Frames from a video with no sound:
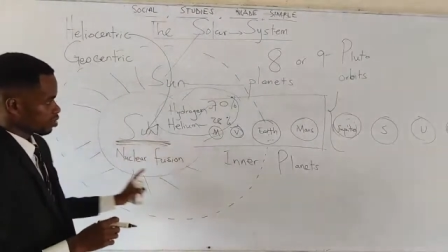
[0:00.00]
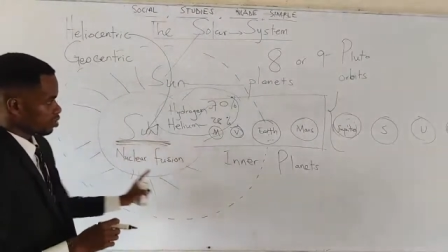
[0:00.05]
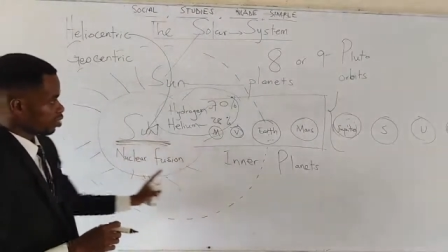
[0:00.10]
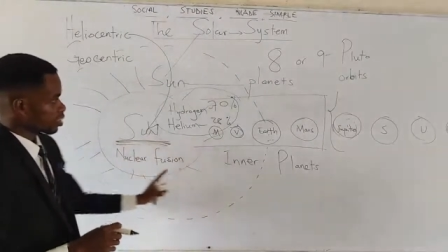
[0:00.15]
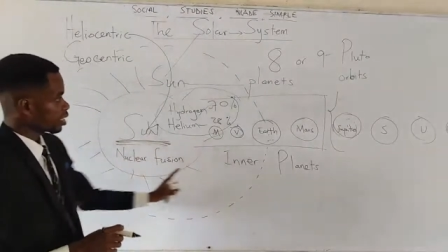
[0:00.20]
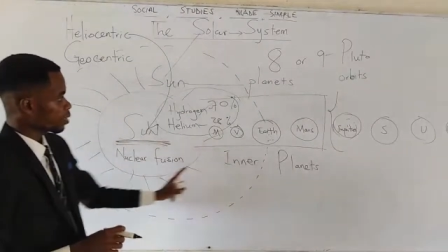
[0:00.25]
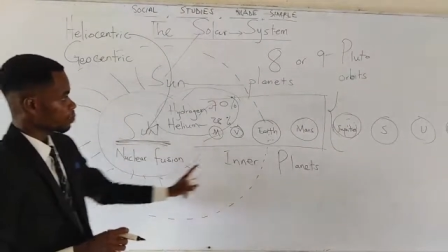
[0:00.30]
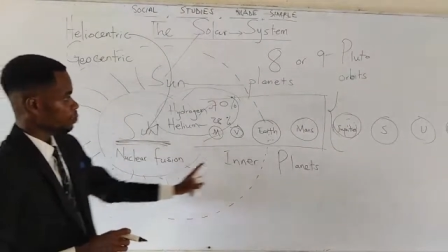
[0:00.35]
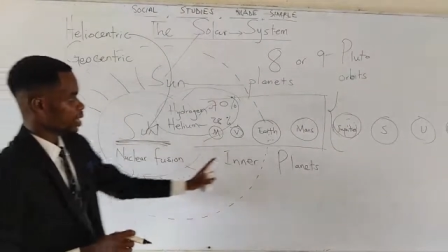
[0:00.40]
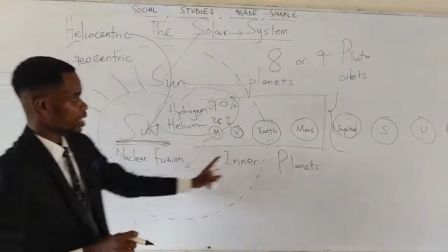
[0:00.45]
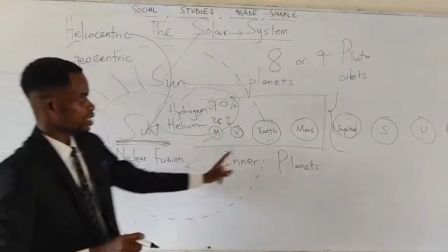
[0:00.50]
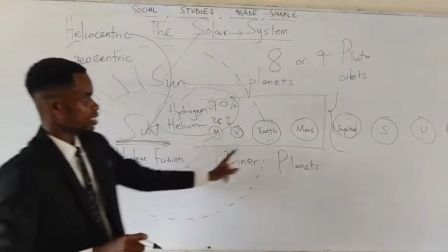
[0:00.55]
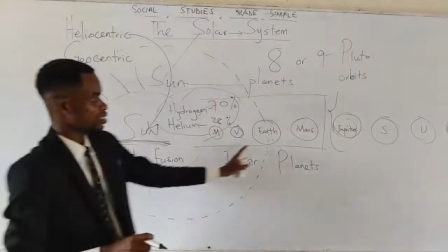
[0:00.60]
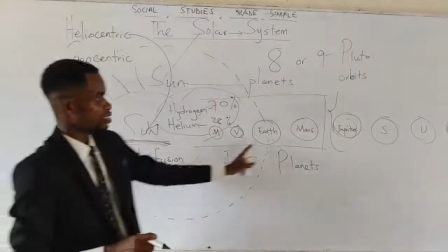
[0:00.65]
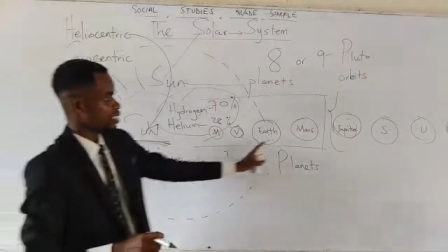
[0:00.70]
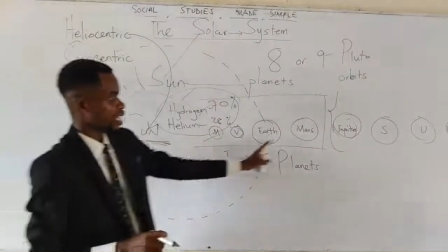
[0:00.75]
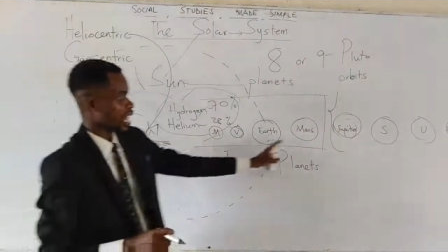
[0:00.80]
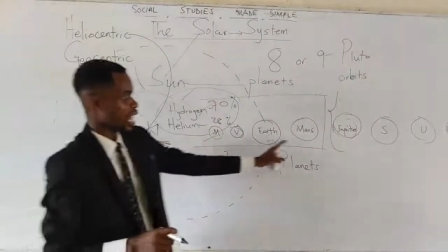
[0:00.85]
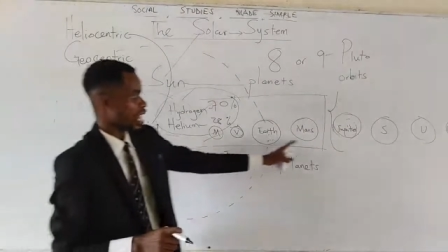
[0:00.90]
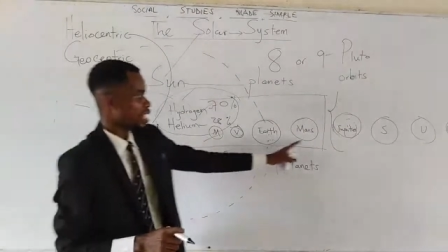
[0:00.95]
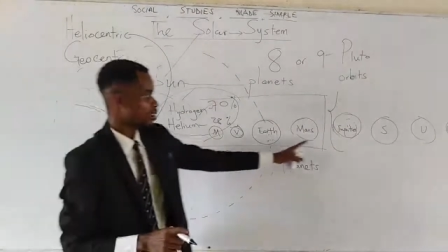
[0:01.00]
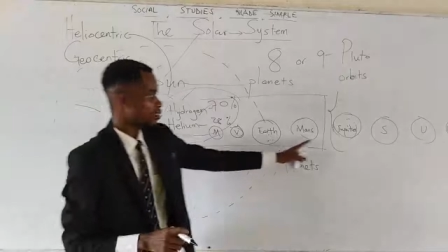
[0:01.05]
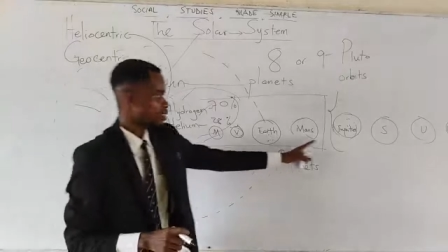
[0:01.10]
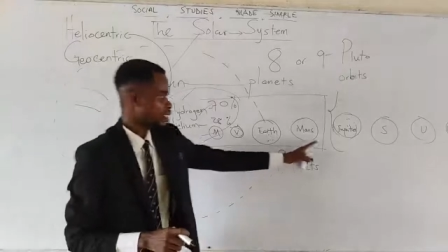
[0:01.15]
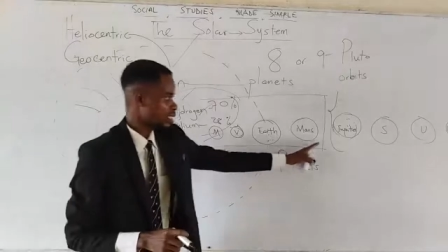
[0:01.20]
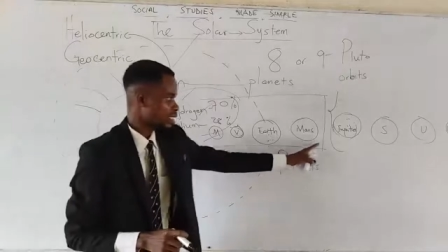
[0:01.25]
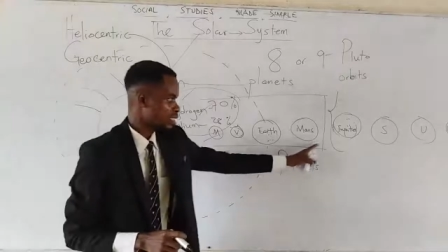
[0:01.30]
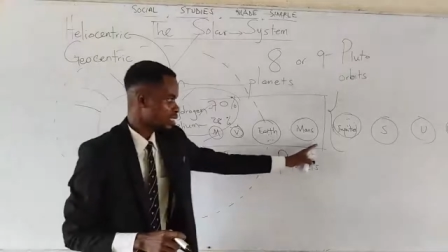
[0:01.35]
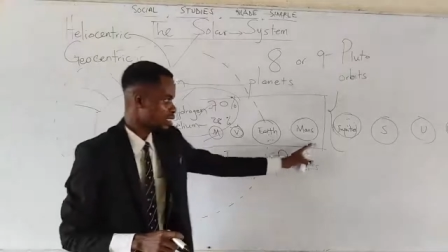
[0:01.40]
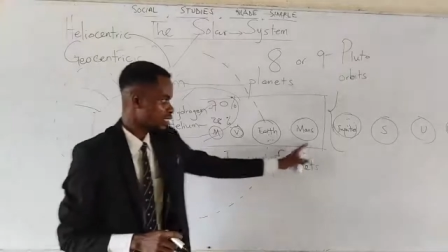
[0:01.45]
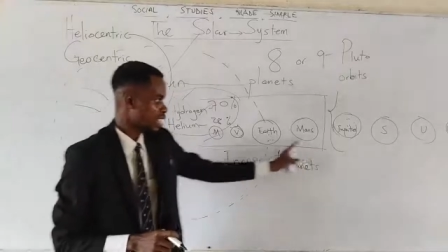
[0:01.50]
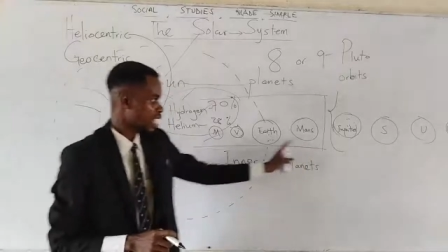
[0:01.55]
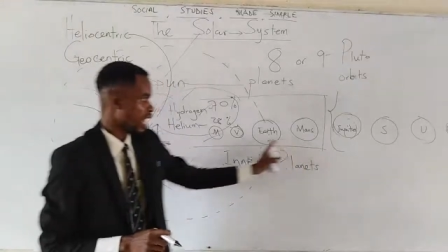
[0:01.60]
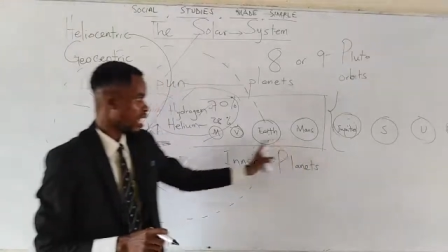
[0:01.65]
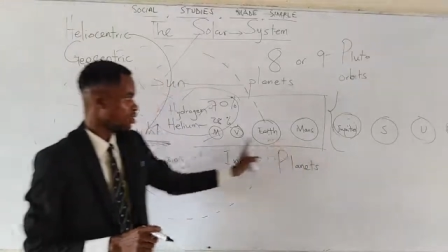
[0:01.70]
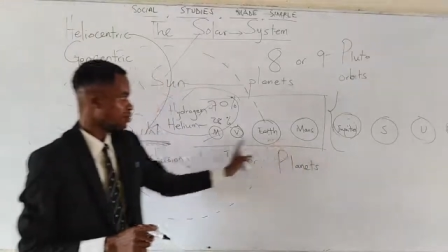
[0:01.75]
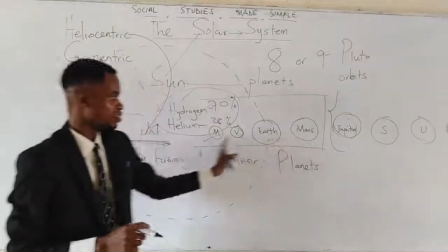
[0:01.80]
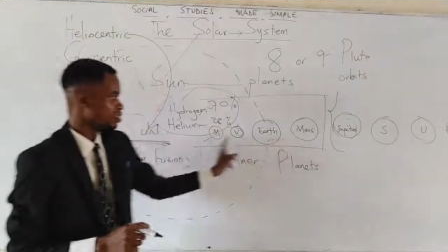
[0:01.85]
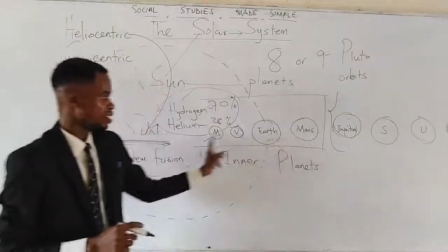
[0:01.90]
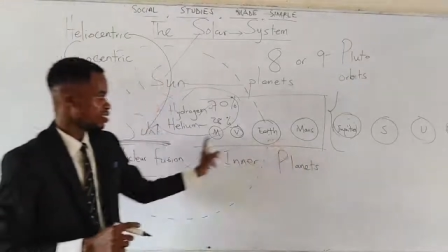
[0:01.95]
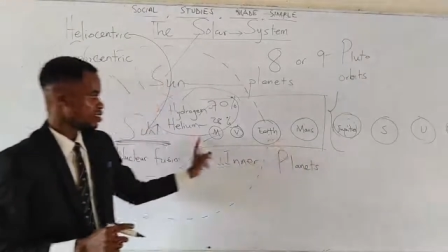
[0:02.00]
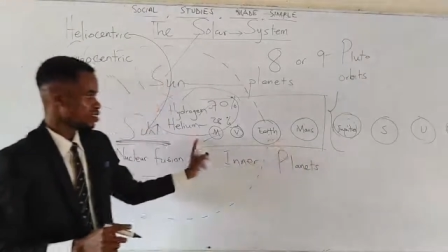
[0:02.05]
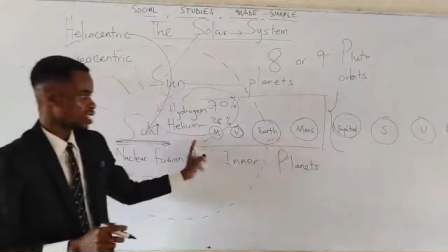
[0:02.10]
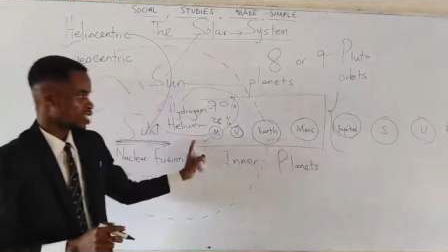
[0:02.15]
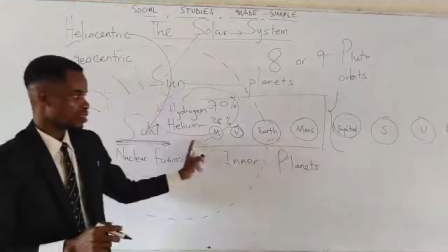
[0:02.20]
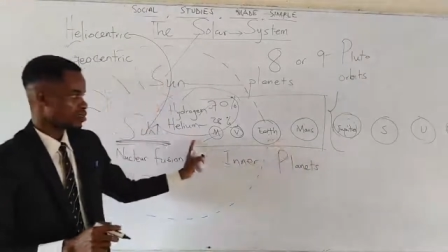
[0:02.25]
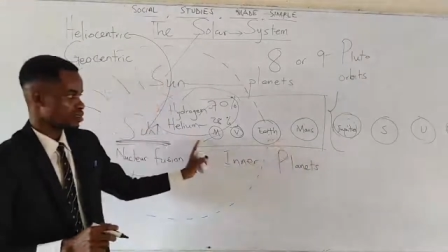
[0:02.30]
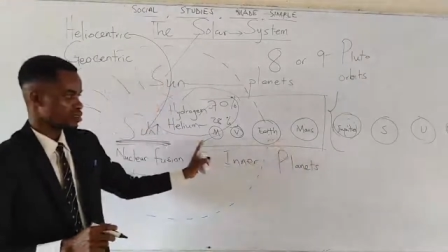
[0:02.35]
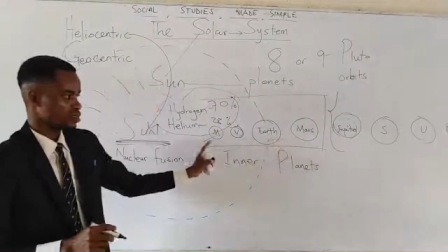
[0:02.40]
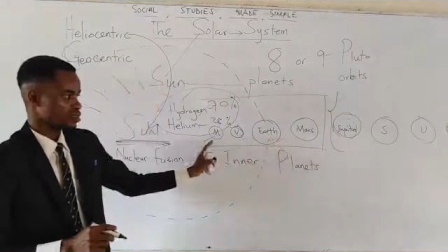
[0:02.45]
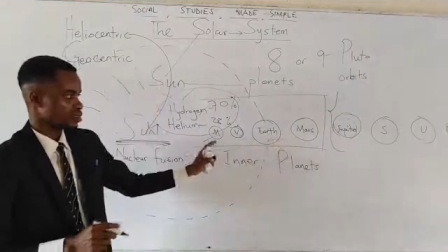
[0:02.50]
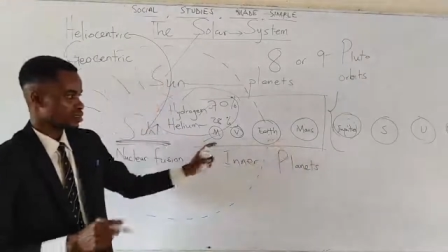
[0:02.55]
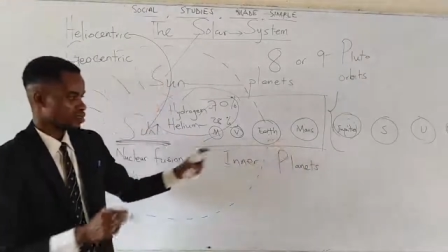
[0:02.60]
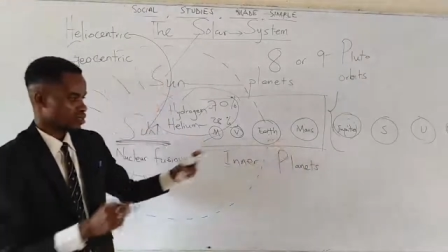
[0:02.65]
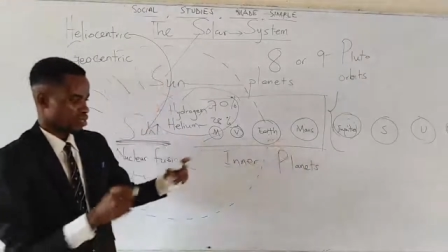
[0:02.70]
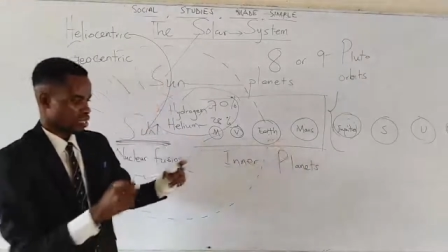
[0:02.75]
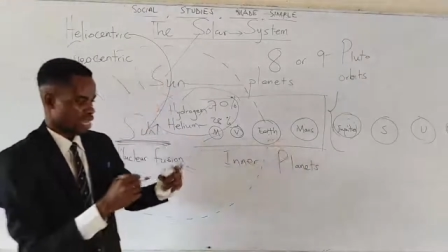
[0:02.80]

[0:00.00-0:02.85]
the planets are actually are distance,